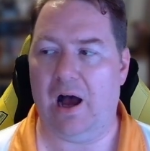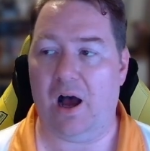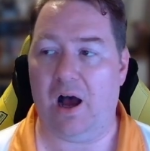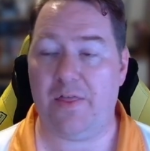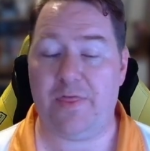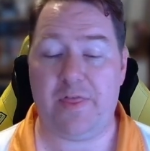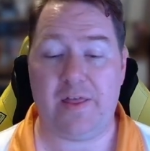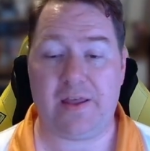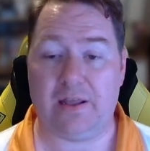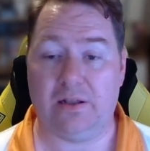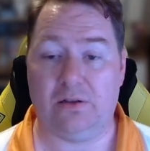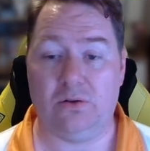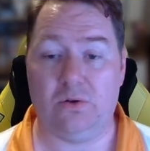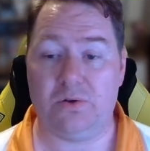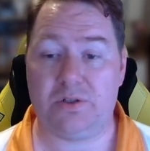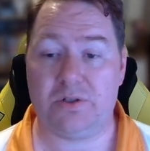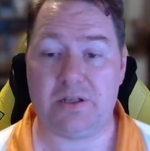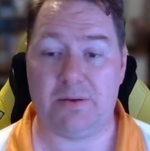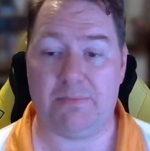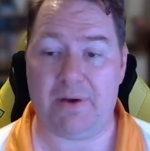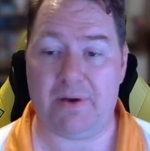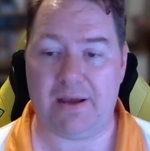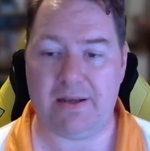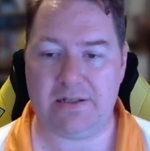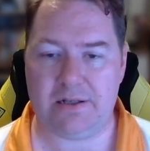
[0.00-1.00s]
I think it looks
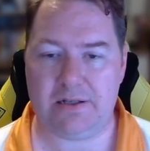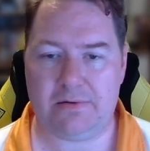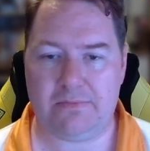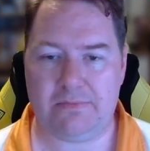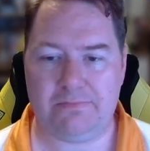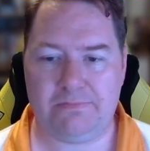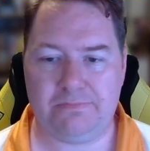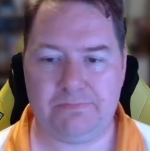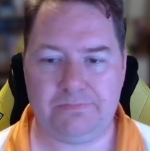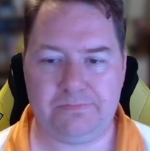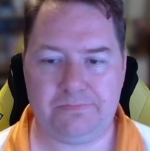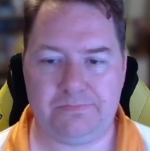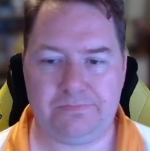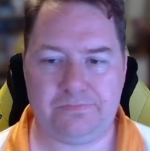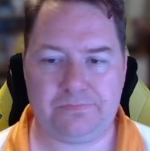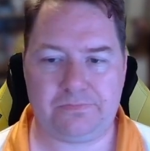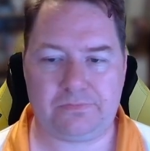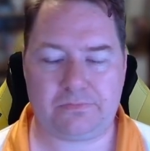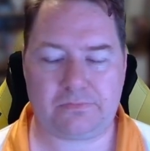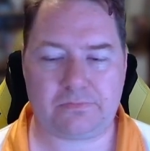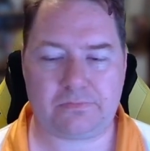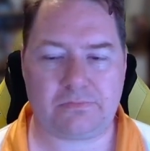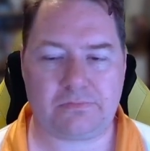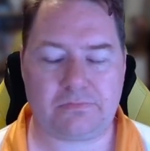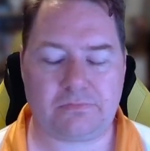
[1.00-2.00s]
amazing.
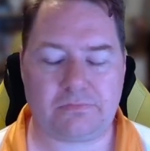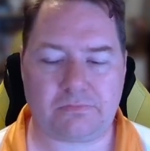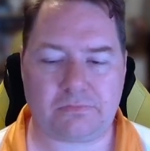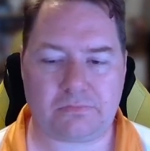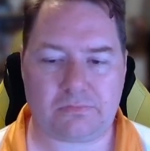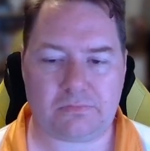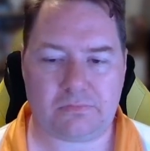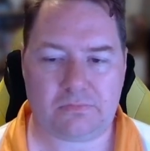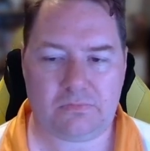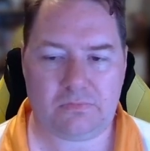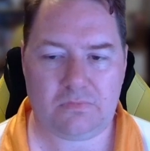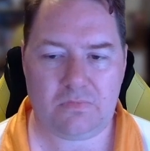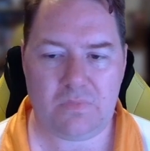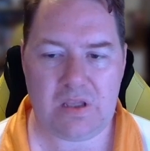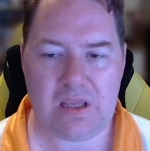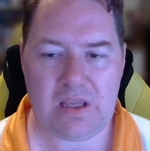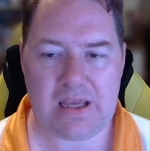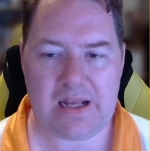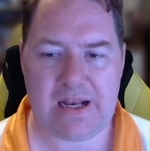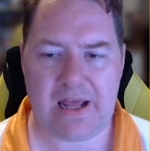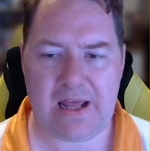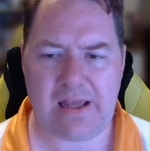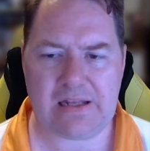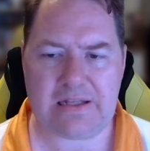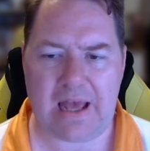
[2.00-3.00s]

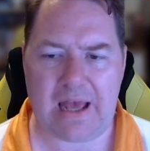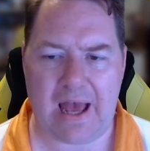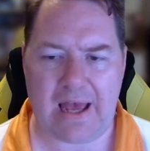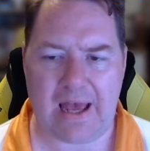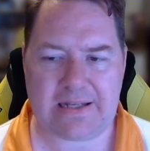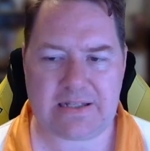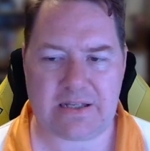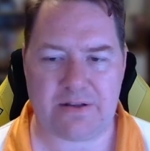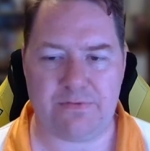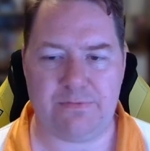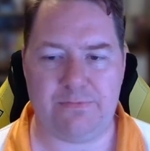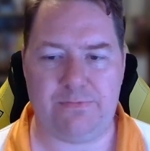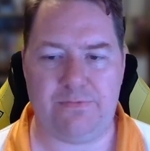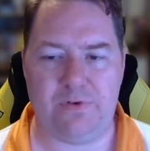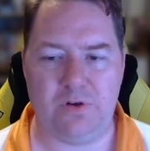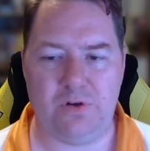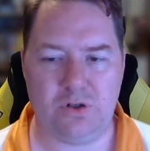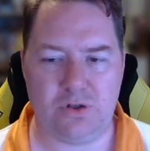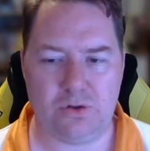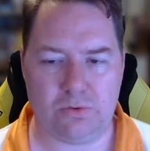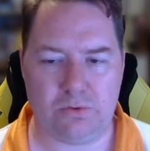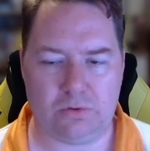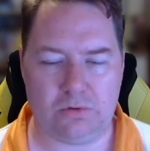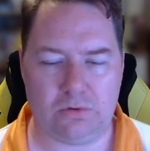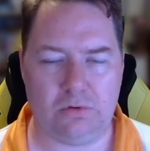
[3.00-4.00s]
It has a
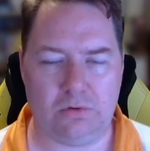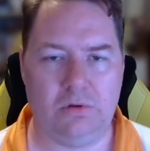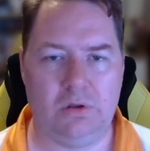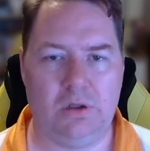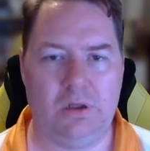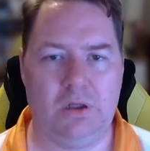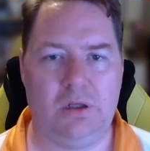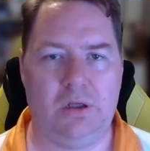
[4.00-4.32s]
visual,